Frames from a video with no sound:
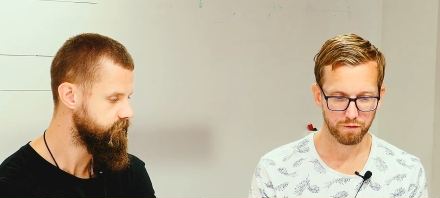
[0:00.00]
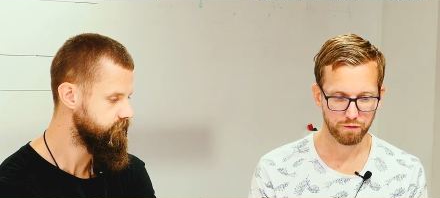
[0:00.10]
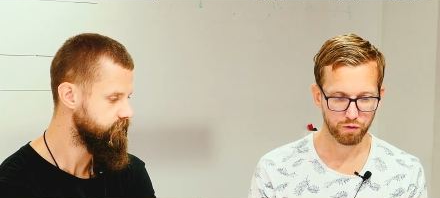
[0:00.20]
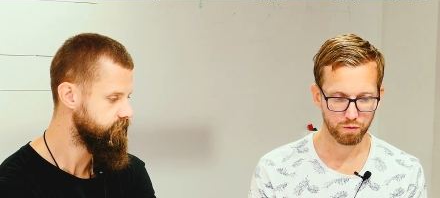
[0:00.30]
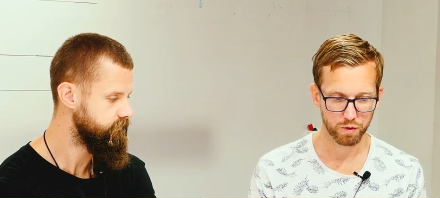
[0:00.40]

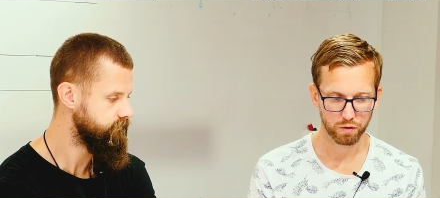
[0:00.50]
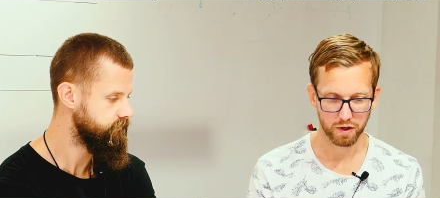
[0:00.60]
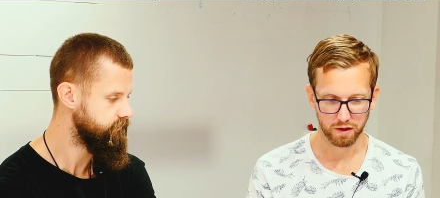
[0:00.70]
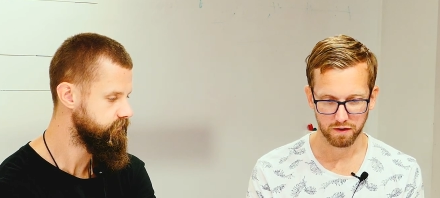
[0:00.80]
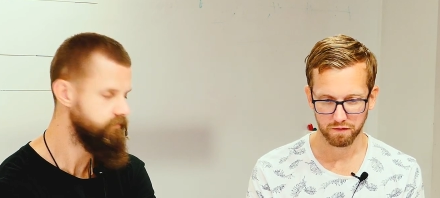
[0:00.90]
Speaker 1: from your
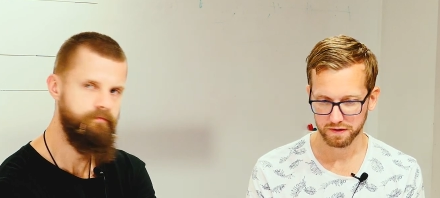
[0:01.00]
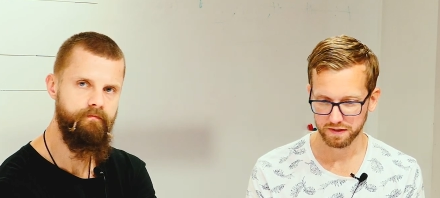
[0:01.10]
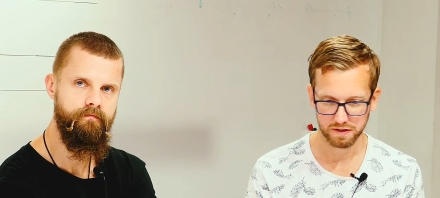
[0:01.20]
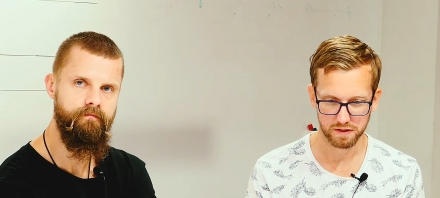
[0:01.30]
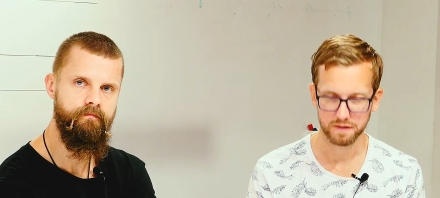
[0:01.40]
native
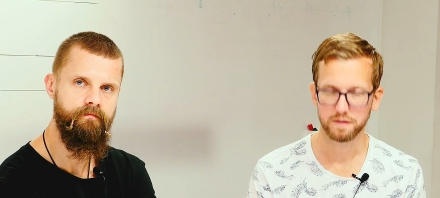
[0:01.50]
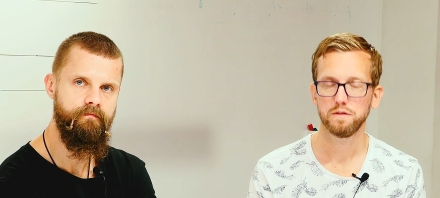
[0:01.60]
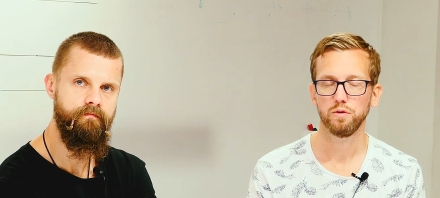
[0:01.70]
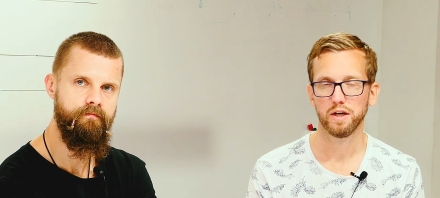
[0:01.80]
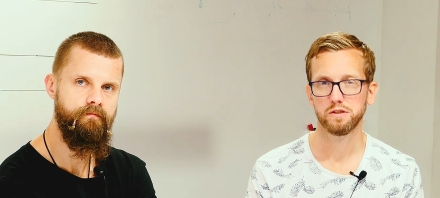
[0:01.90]
extensions
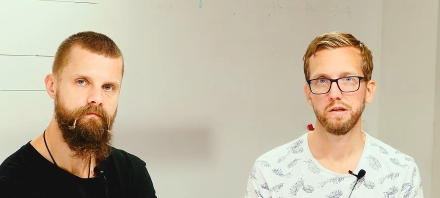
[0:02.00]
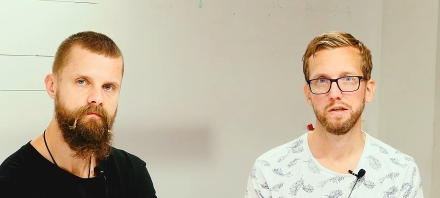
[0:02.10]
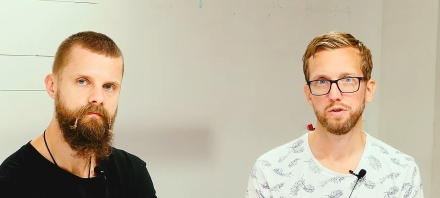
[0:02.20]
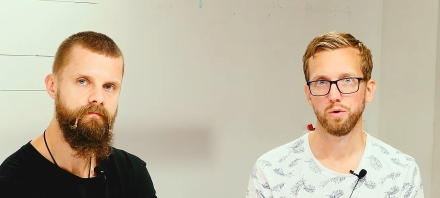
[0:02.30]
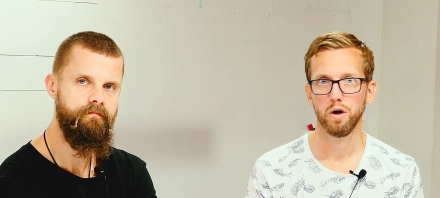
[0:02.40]
to
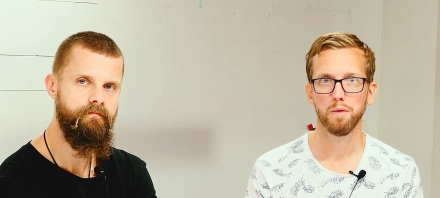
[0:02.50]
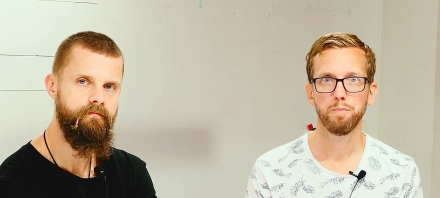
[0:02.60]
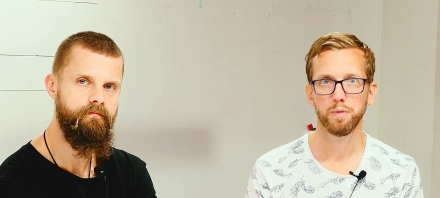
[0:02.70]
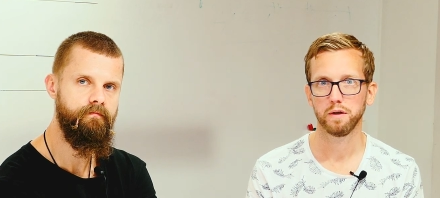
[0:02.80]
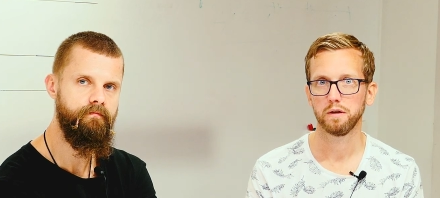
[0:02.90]
actually show
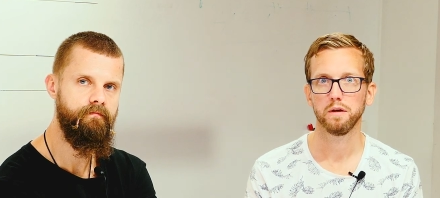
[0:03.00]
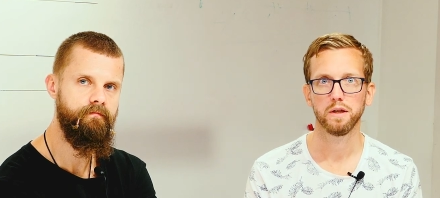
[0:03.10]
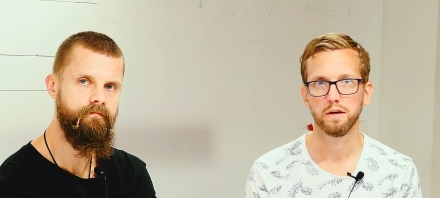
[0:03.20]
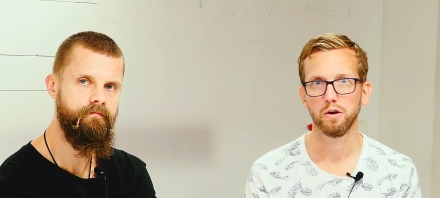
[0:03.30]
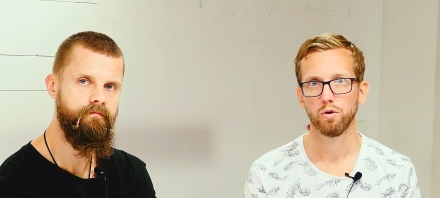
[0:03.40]
up in,
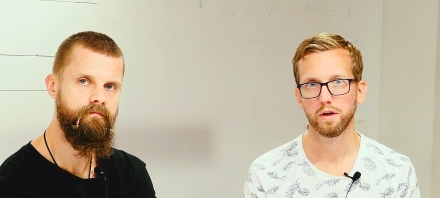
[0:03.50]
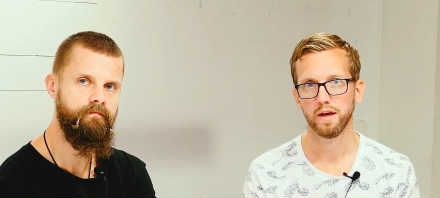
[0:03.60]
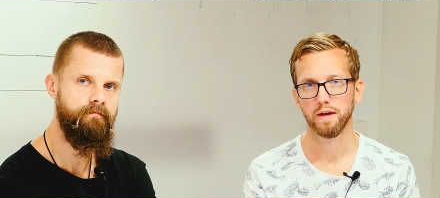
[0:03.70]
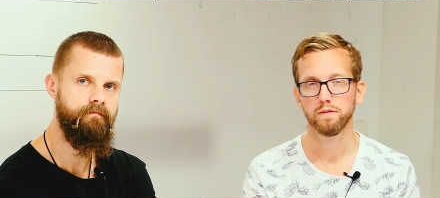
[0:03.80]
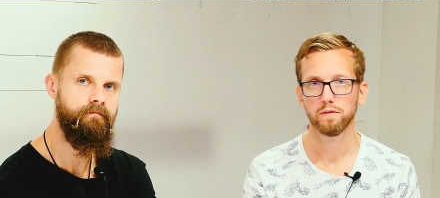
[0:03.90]
in
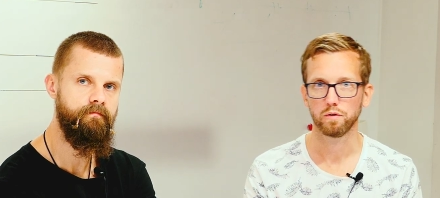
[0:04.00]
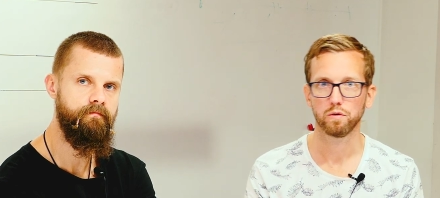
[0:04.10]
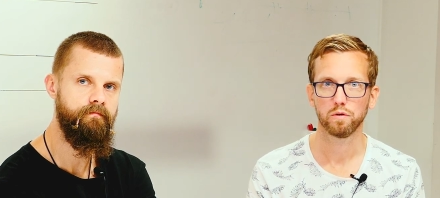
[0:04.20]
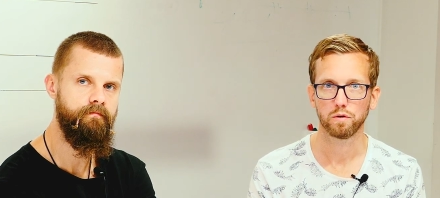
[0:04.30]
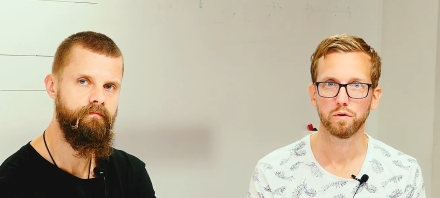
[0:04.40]
logcat
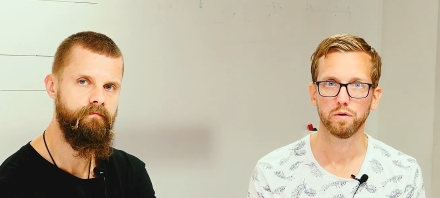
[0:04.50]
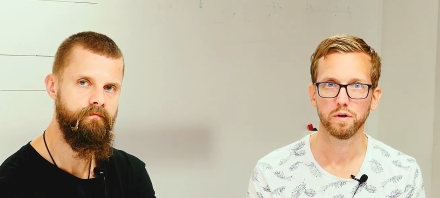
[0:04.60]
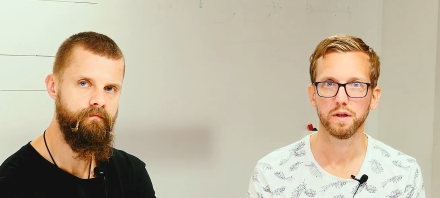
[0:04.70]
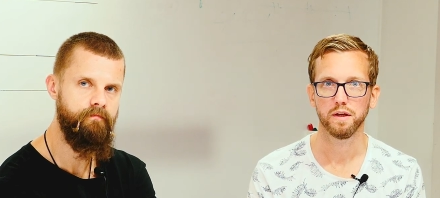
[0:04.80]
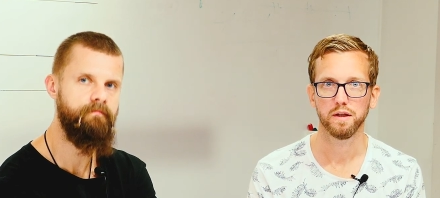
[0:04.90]
or, or
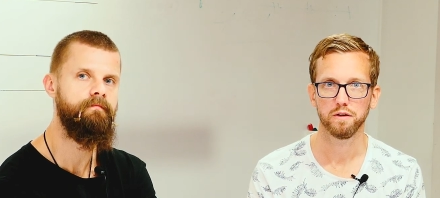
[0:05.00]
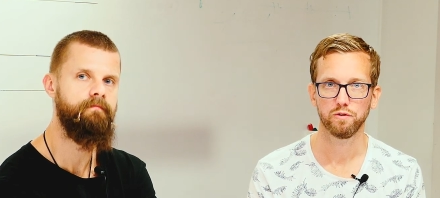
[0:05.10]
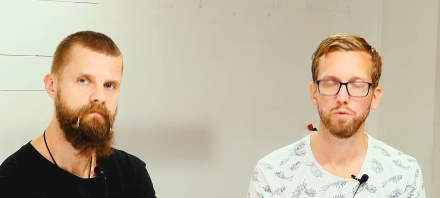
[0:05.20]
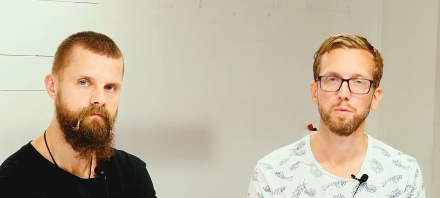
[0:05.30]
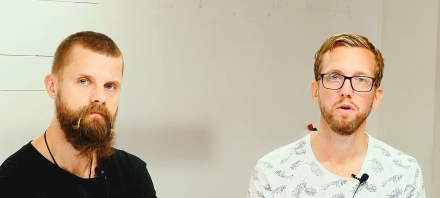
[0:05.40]
in a
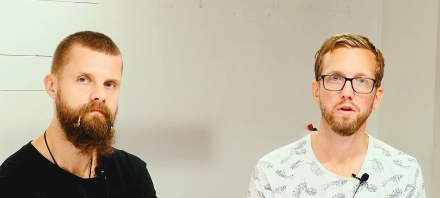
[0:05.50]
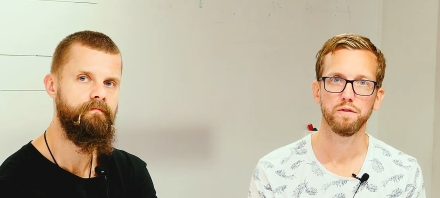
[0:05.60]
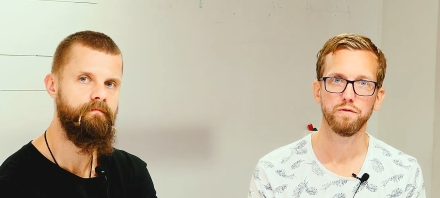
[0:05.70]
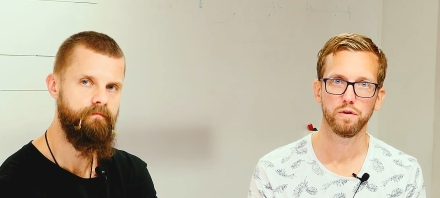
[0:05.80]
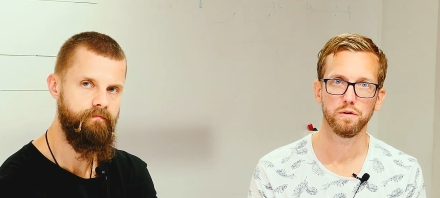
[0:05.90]
terminal
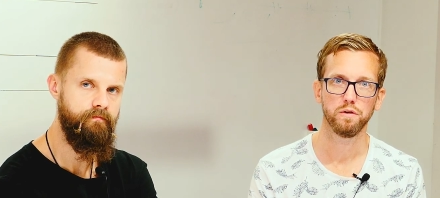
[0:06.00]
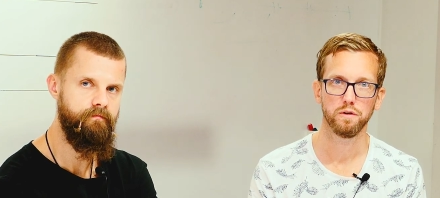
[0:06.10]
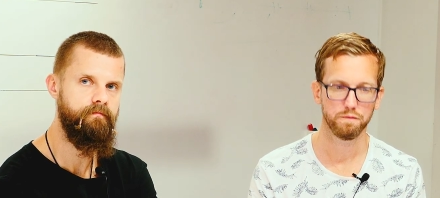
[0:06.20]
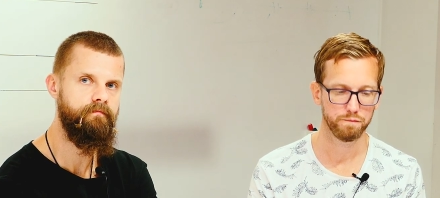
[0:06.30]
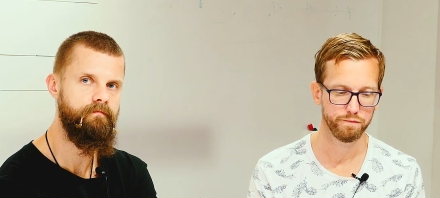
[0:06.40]
if you
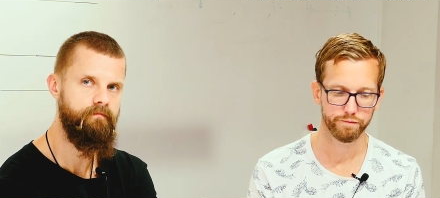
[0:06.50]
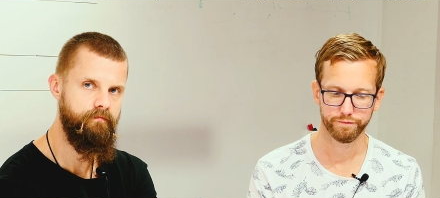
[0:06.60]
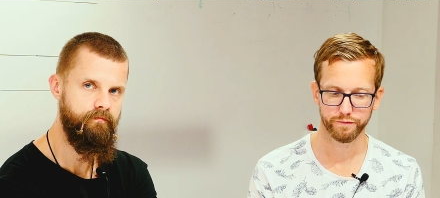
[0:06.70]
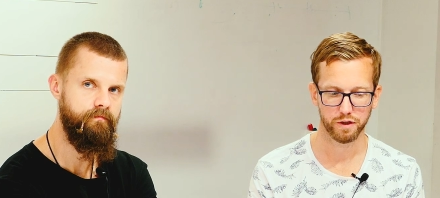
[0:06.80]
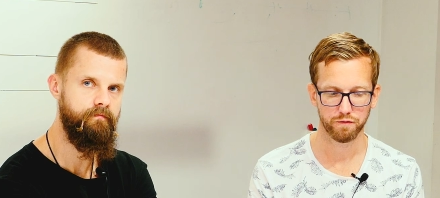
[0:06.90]

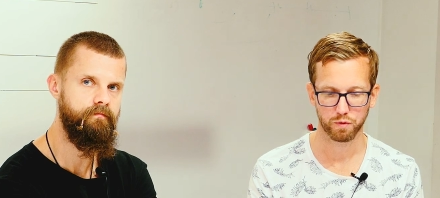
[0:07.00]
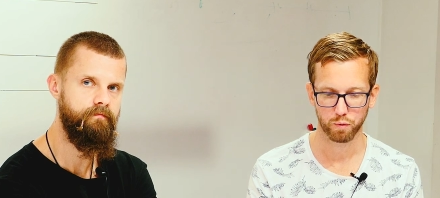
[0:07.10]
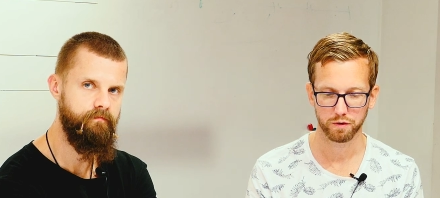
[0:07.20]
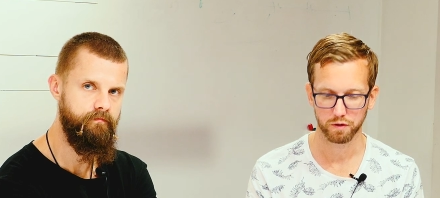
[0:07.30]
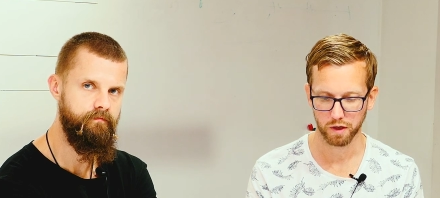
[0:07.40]
if you
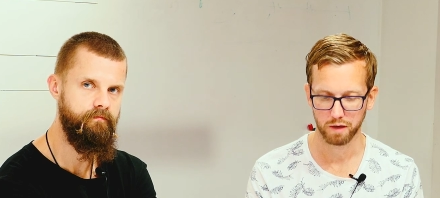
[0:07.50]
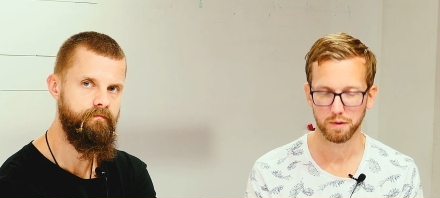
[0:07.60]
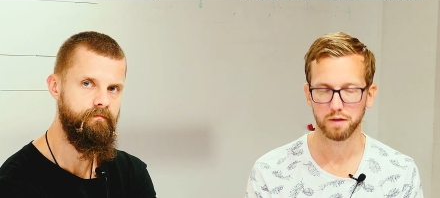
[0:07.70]
run your game